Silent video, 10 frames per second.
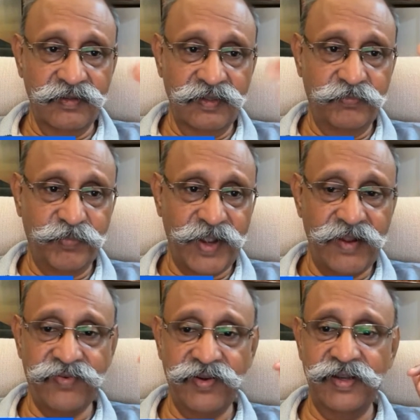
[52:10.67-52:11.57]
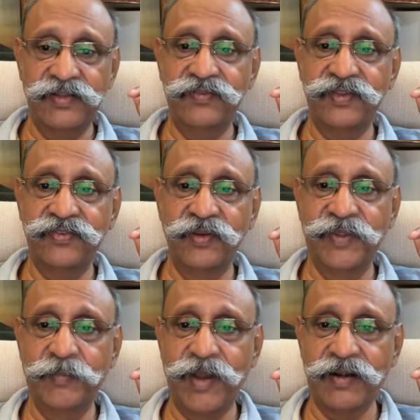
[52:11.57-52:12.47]
the prediction is this will
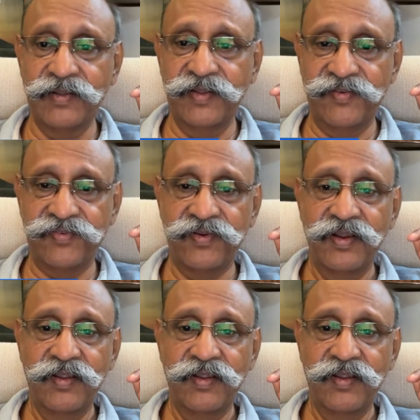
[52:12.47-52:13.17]
be Bangladesh.